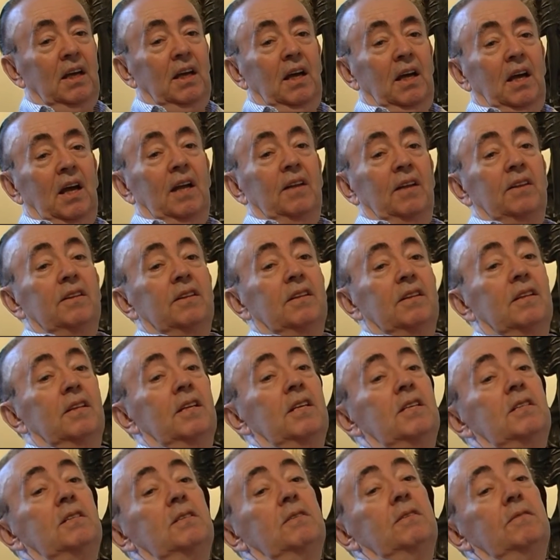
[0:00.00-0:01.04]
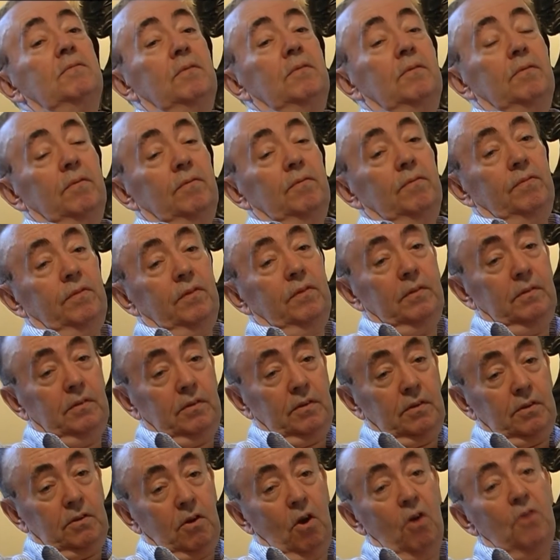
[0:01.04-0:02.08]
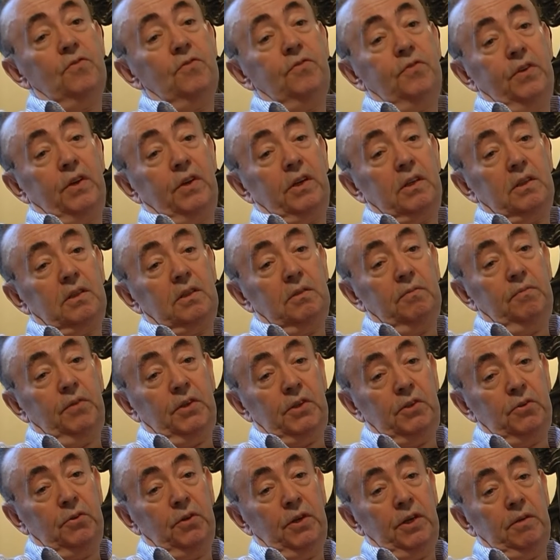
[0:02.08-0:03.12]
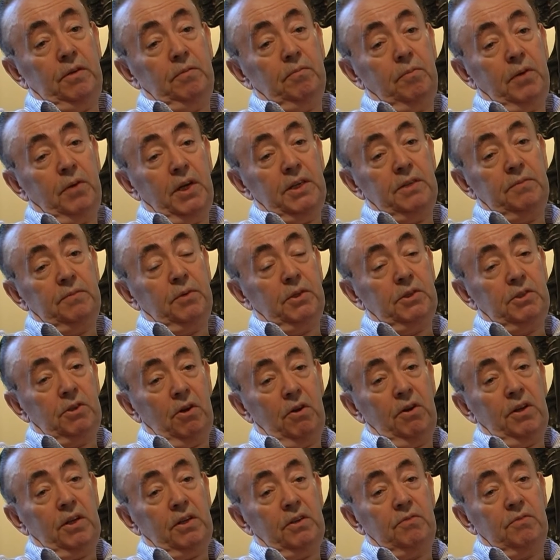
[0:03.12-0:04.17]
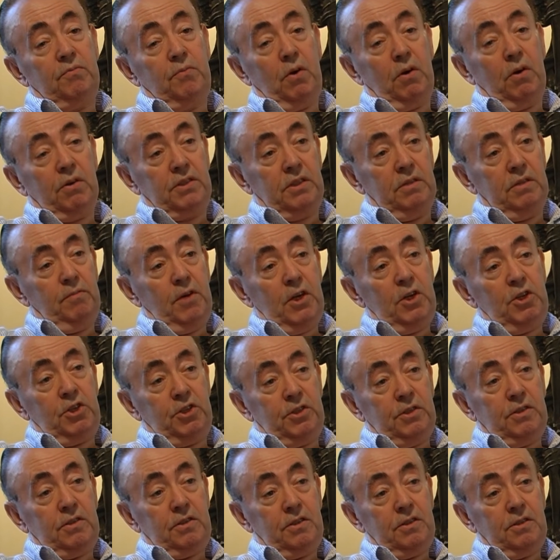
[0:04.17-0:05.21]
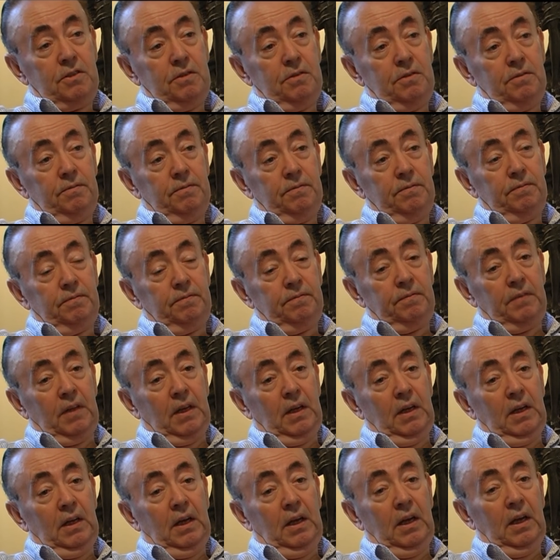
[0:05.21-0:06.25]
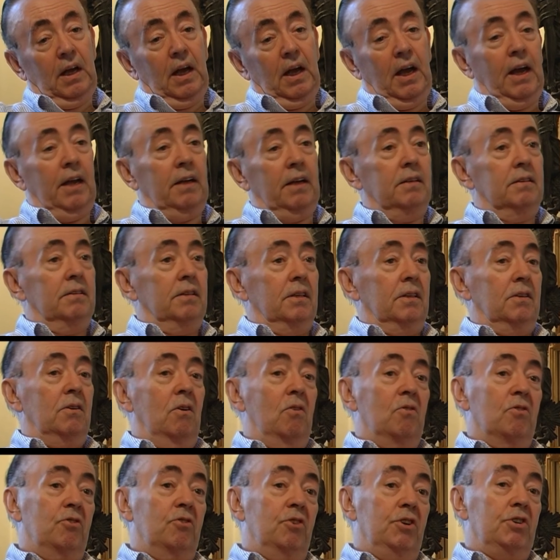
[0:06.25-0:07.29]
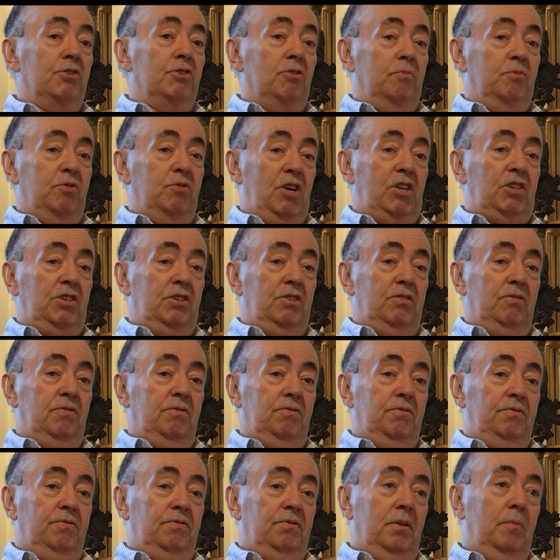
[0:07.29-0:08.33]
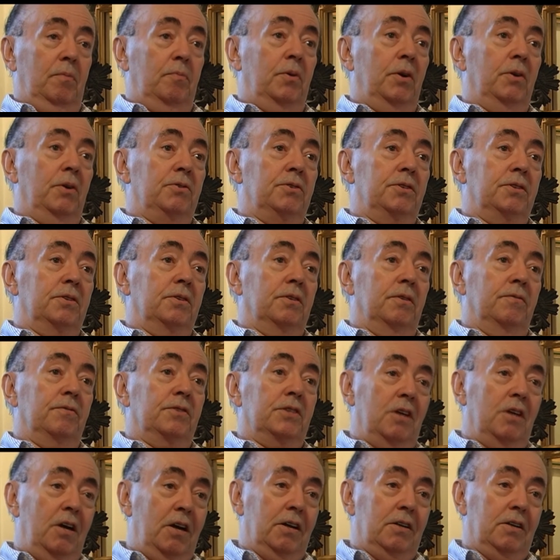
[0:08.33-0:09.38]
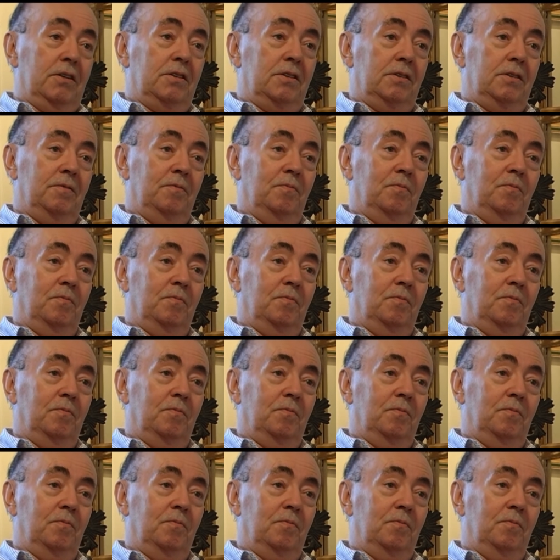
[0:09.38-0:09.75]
And this conflict between Platonic approximations and the concrete objective approach of science